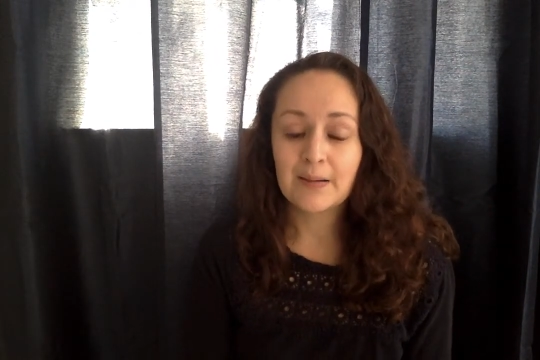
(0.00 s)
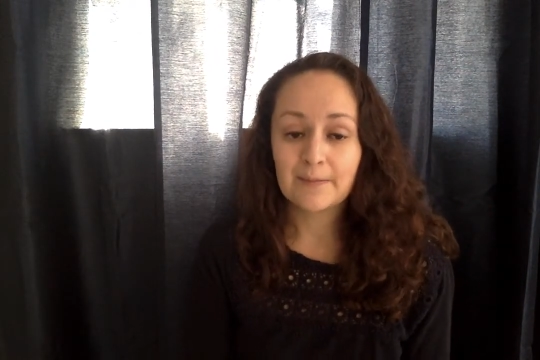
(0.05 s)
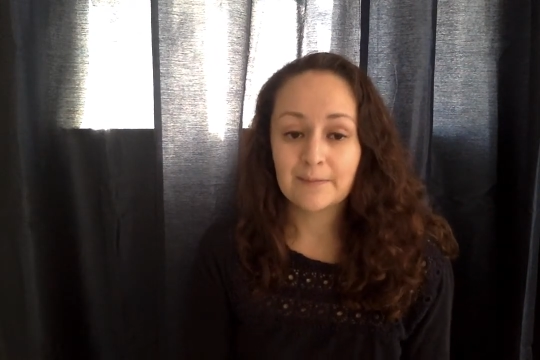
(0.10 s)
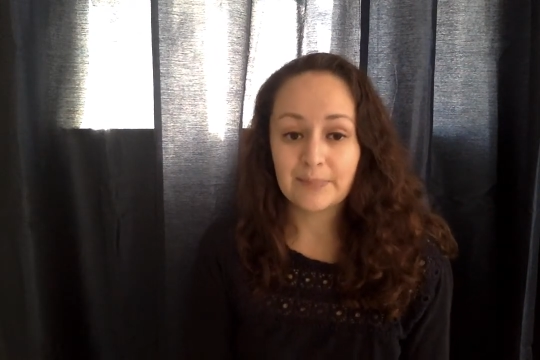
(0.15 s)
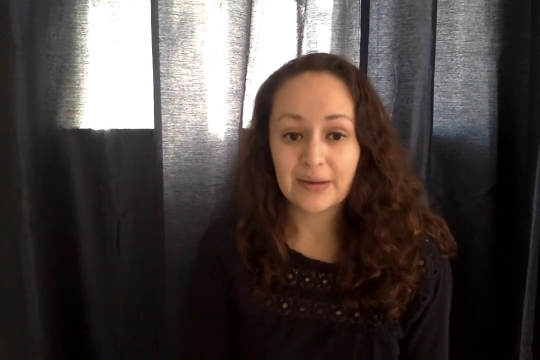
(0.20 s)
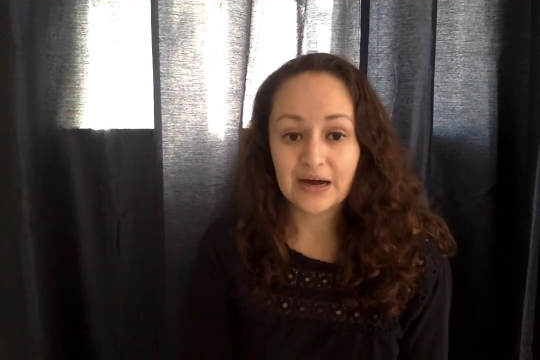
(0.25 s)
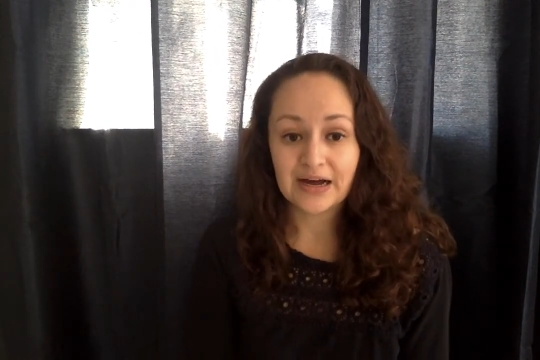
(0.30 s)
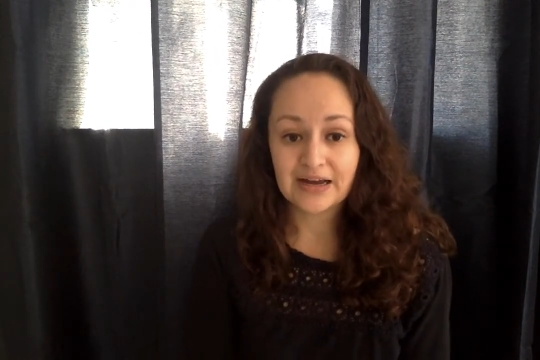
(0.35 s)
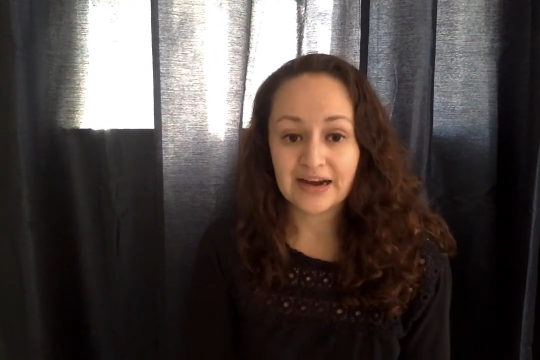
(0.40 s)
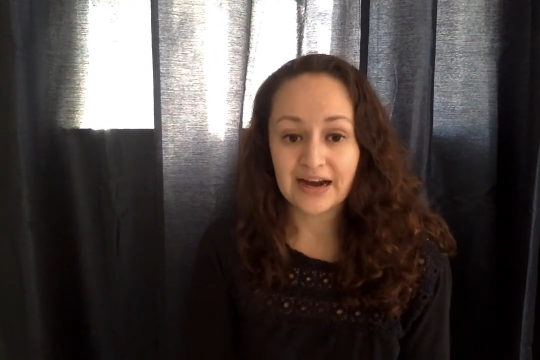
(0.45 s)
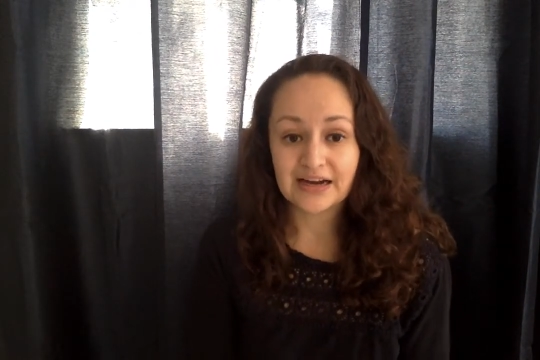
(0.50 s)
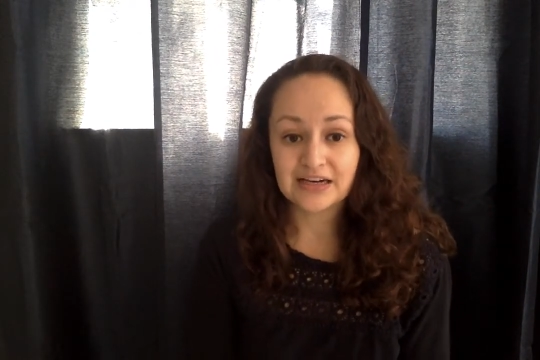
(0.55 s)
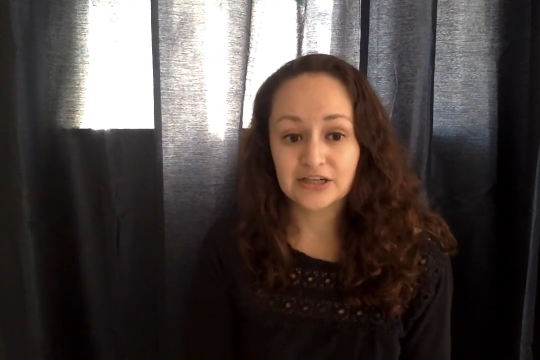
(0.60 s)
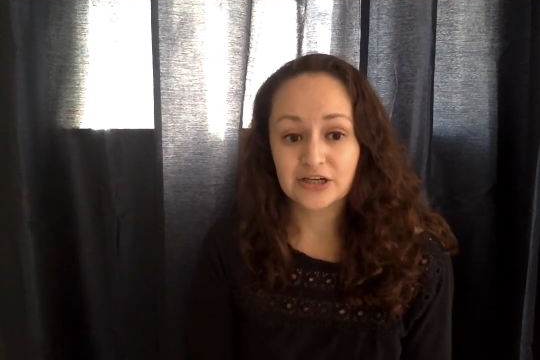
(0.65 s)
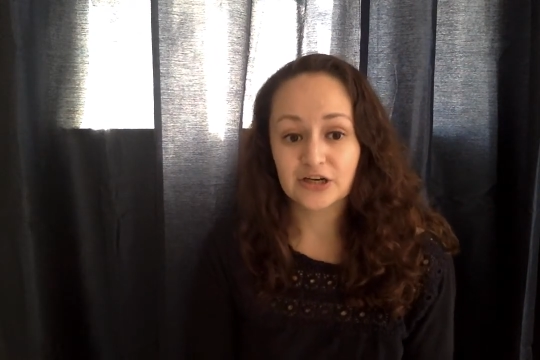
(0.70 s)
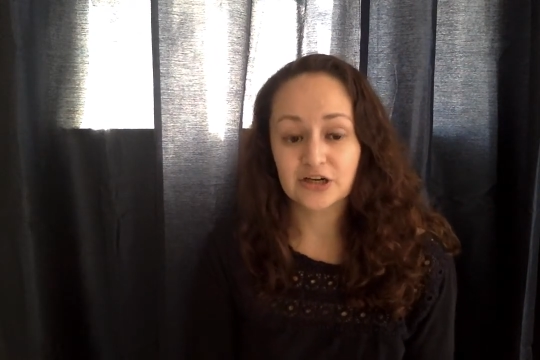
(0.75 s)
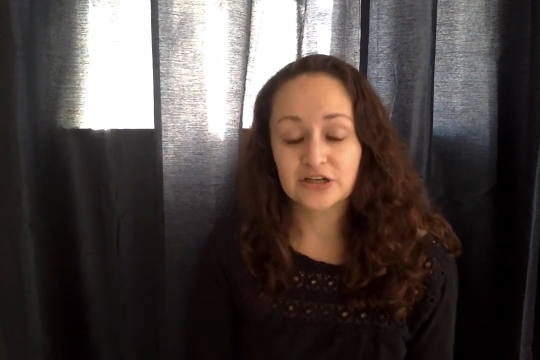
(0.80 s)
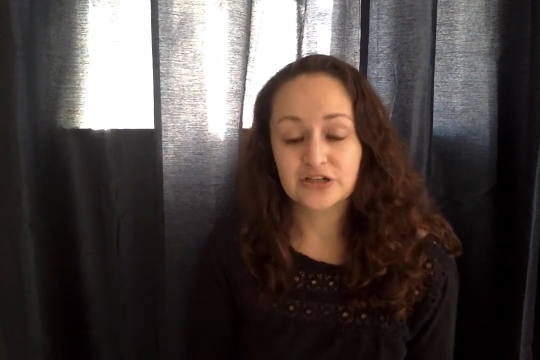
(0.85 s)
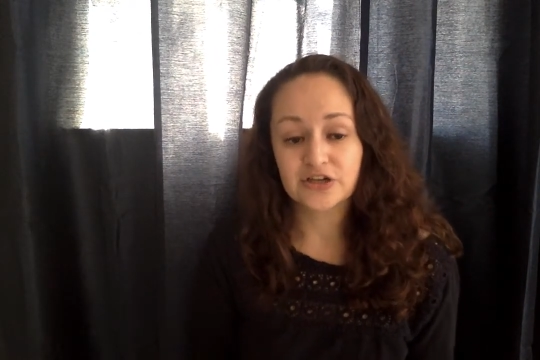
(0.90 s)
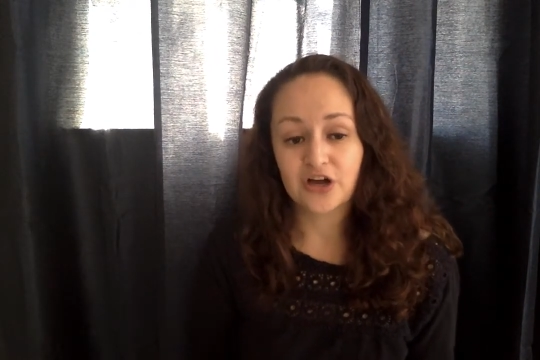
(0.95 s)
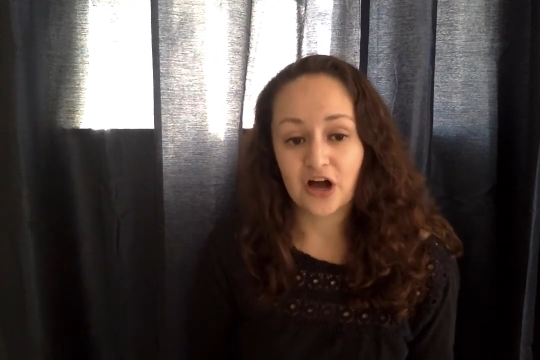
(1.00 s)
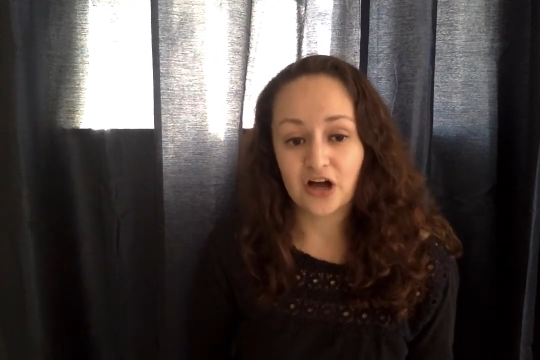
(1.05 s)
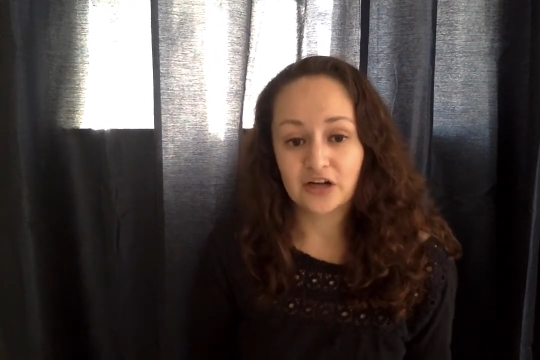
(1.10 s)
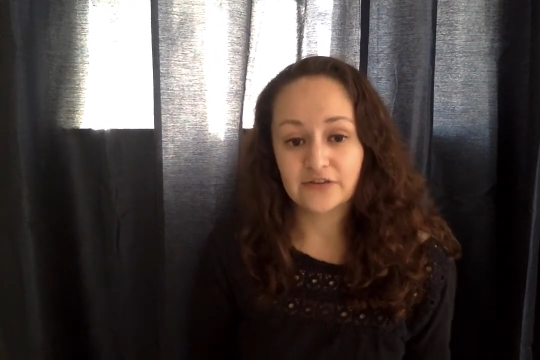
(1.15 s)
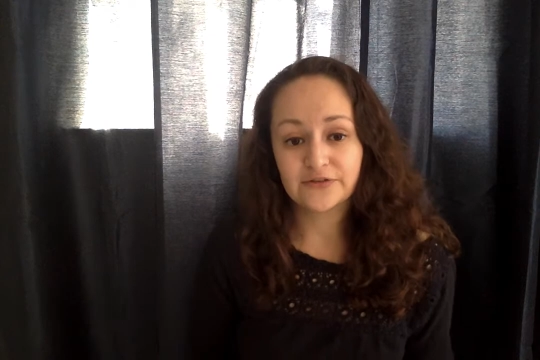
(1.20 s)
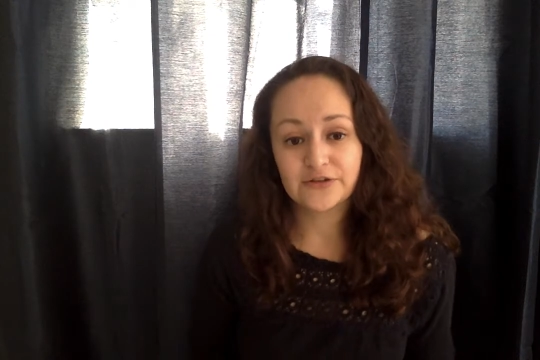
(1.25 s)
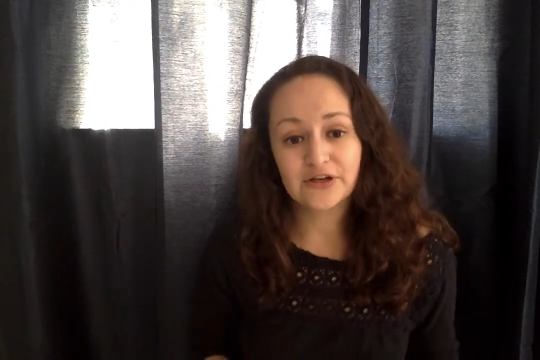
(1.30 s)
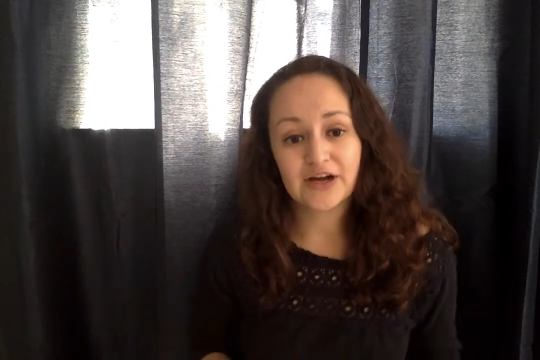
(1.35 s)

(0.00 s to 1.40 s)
But I encourage all of you